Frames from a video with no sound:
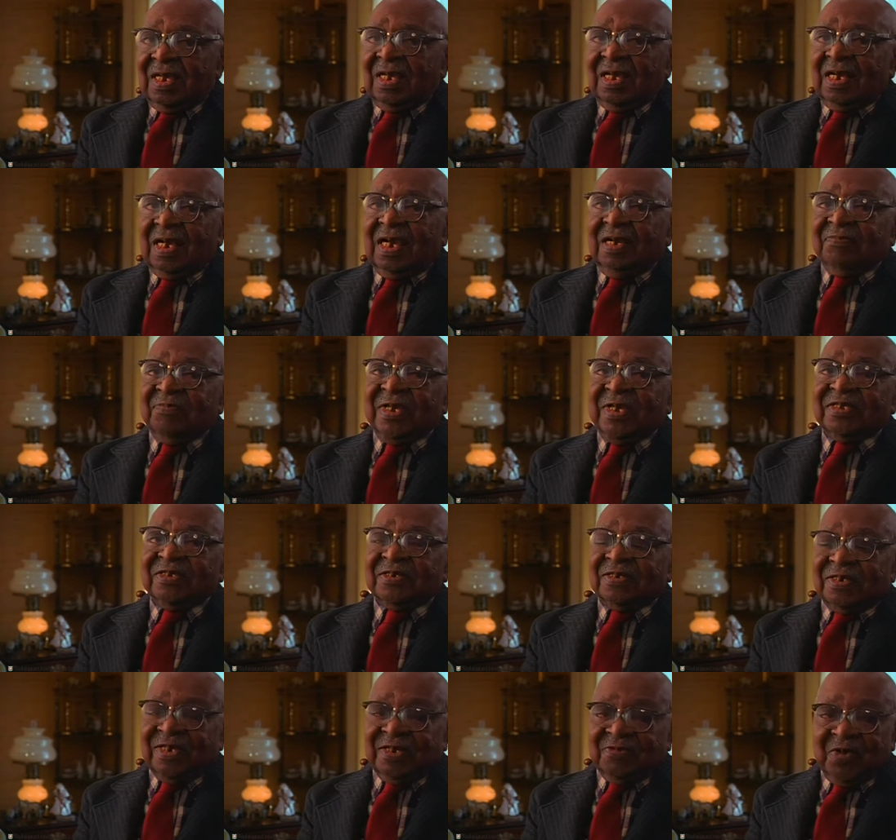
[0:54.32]
I
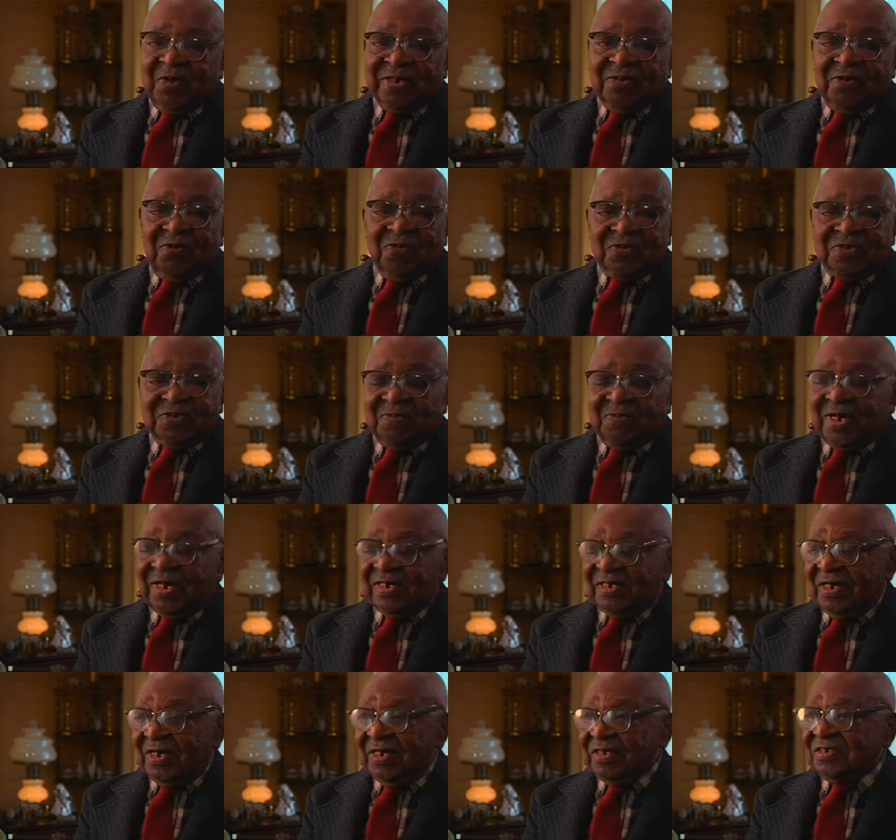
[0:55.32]
immediately went over to my
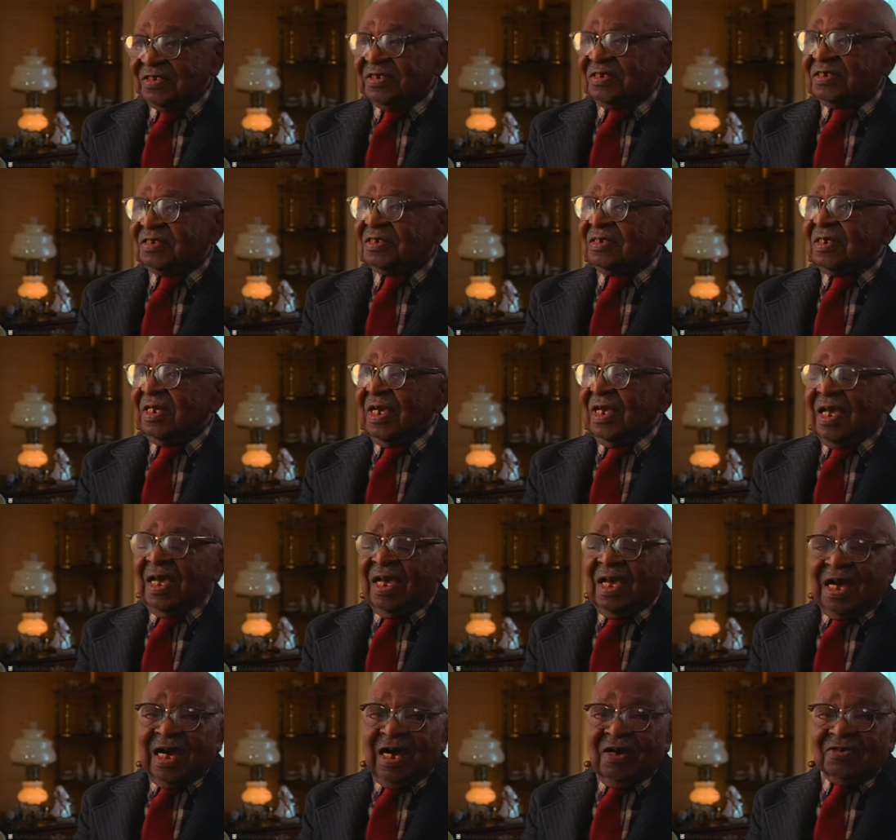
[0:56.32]
cousin's
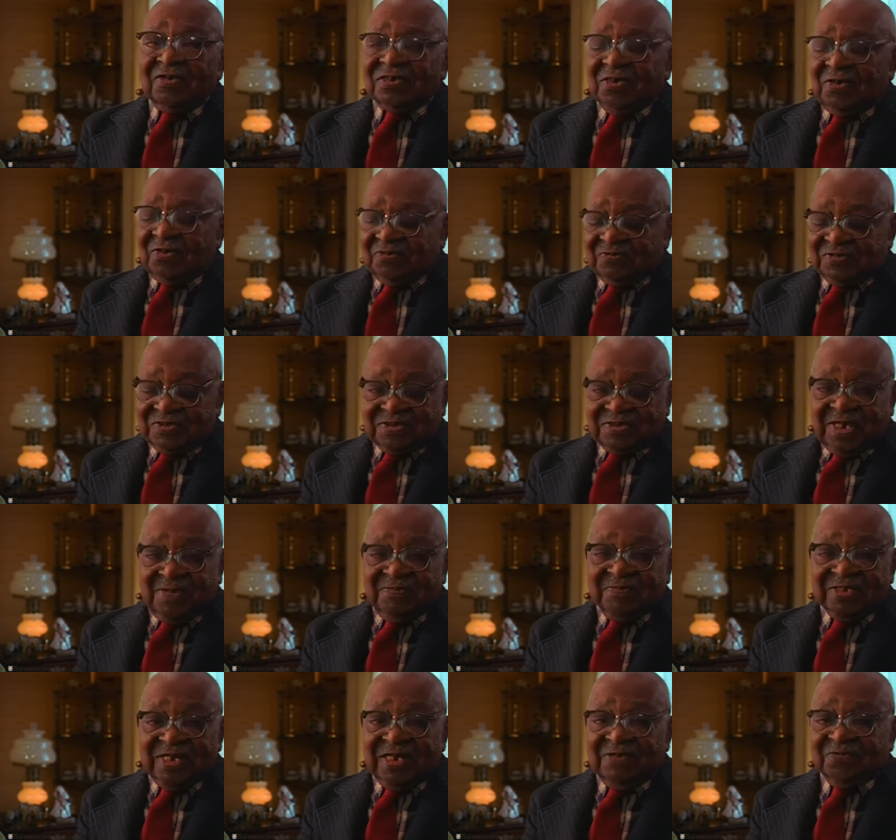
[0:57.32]
house on
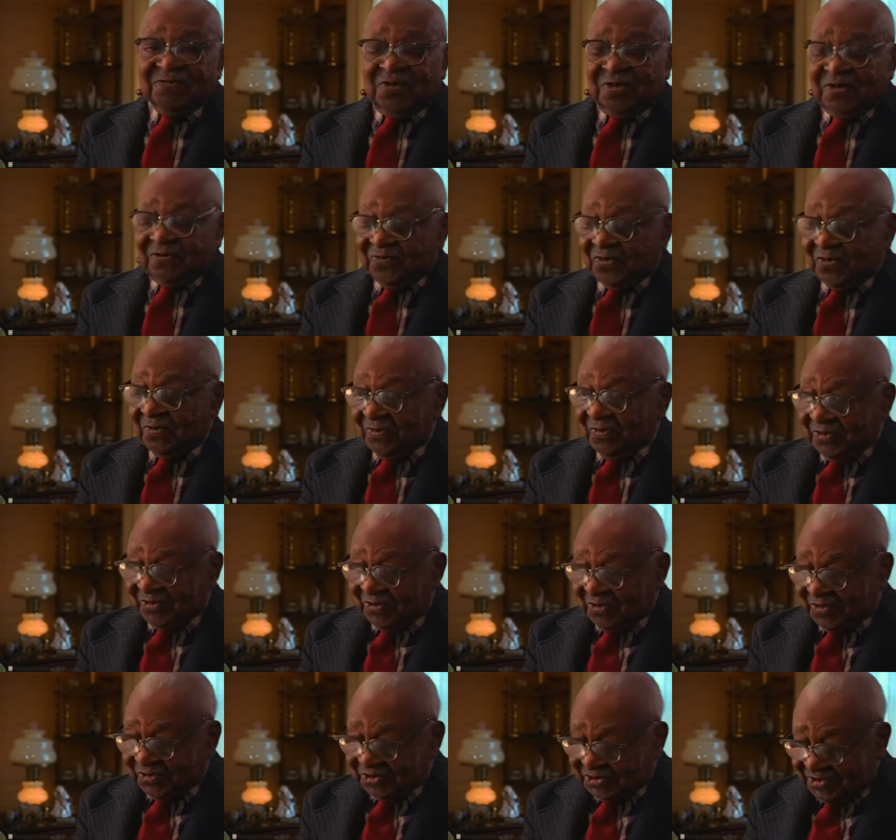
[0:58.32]
1744
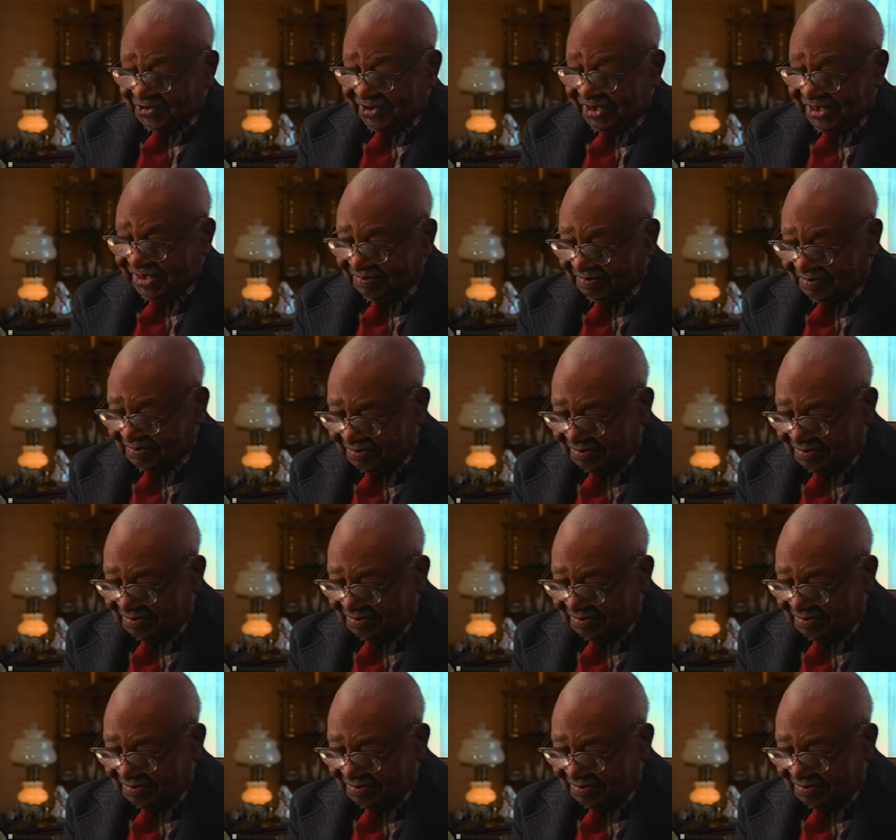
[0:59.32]
Monroe Street.